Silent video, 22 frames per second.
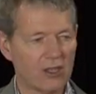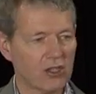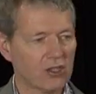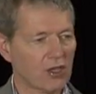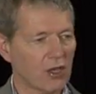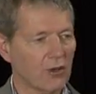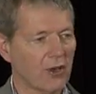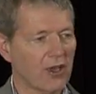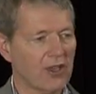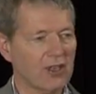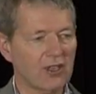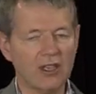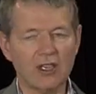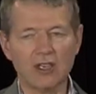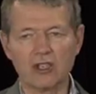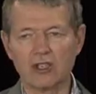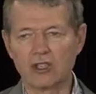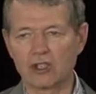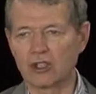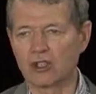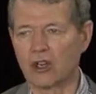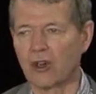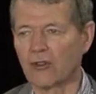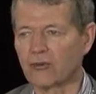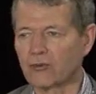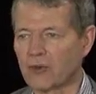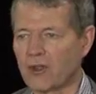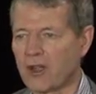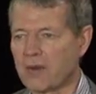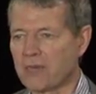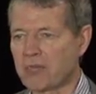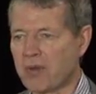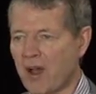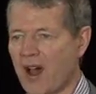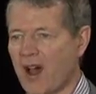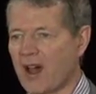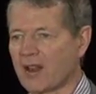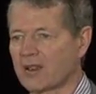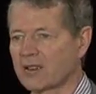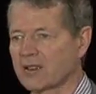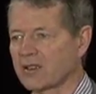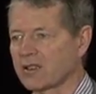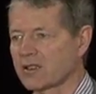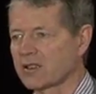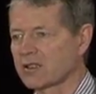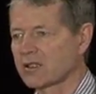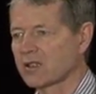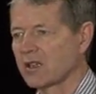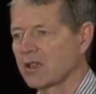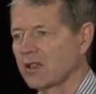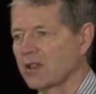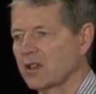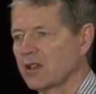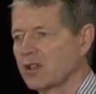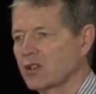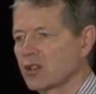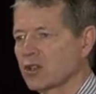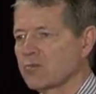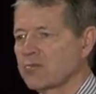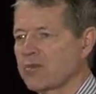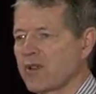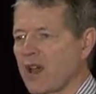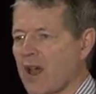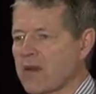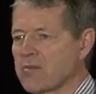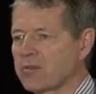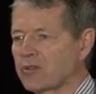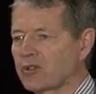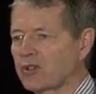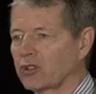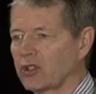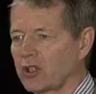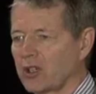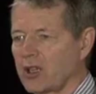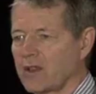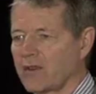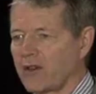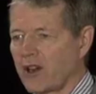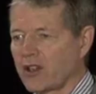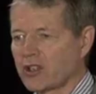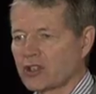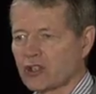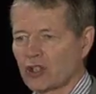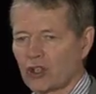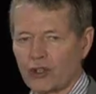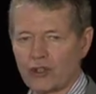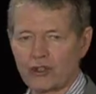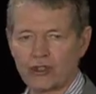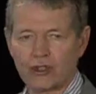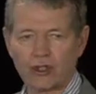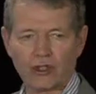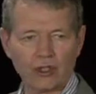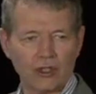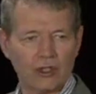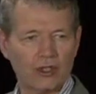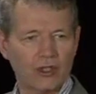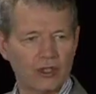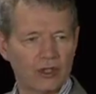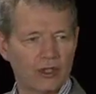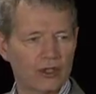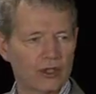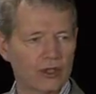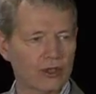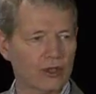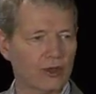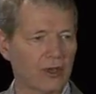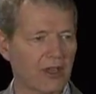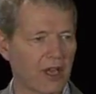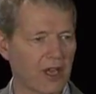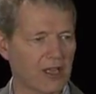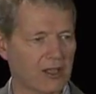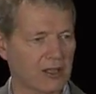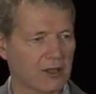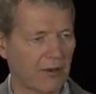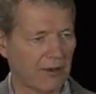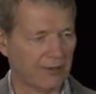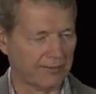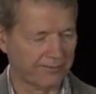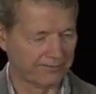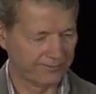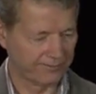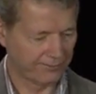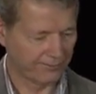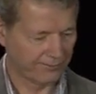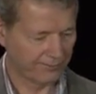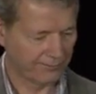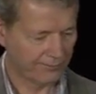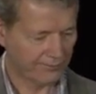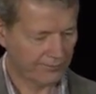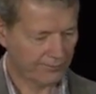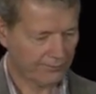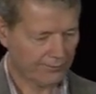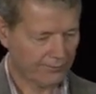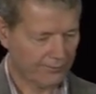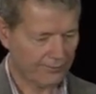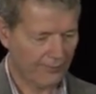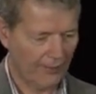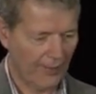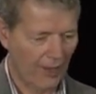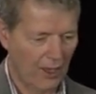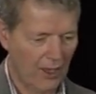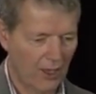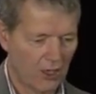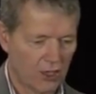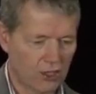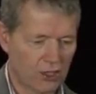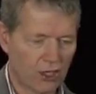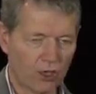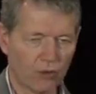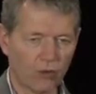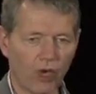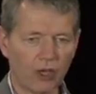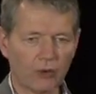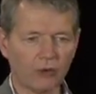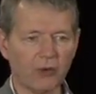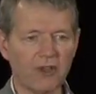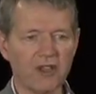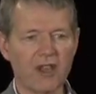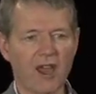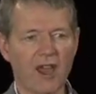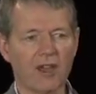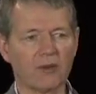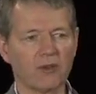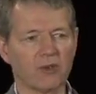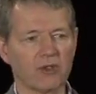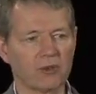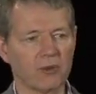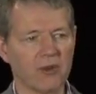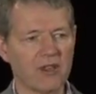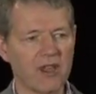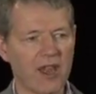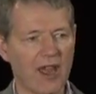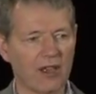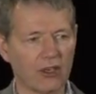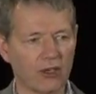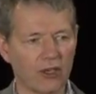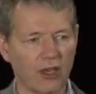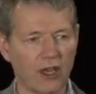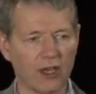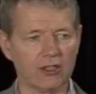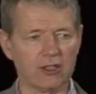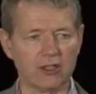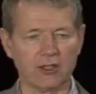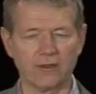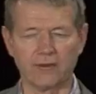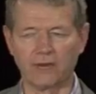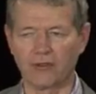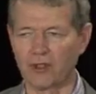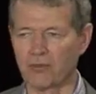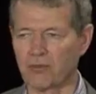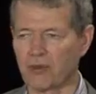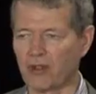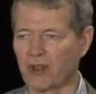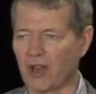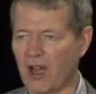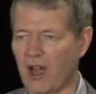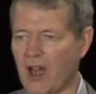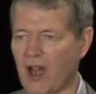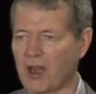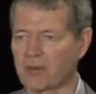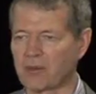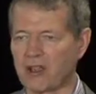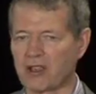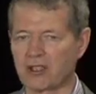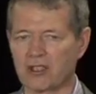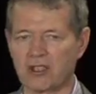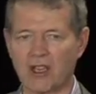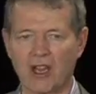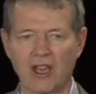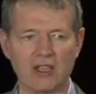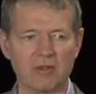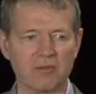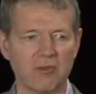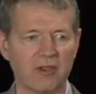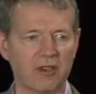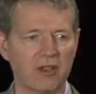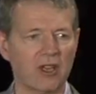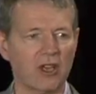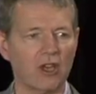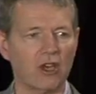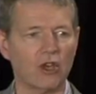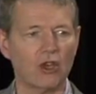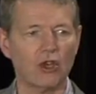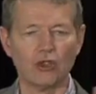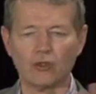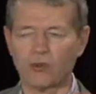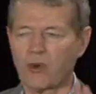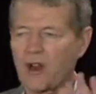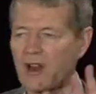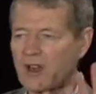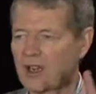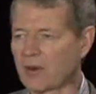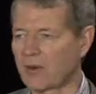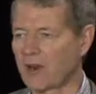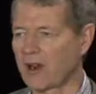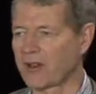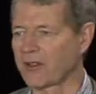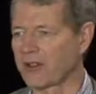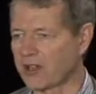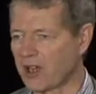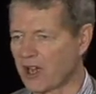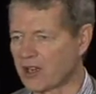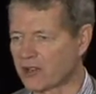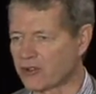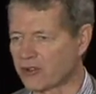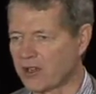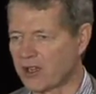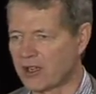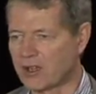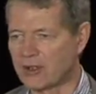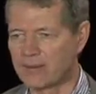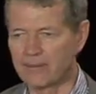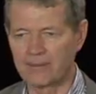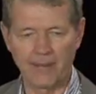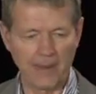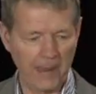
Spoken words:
So he needed software partners to be able to deliver a solution to a customer. So what we had was lots of computer hardware salesmen running around the country